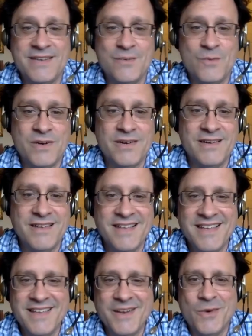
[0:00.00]
And we're,
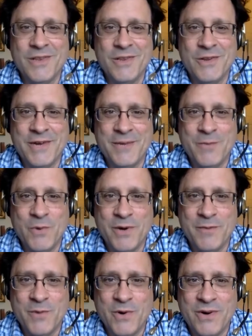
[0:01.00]
you know, we're learning more and
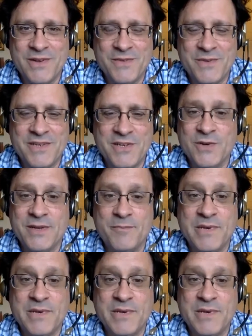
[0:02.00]
more as we do it.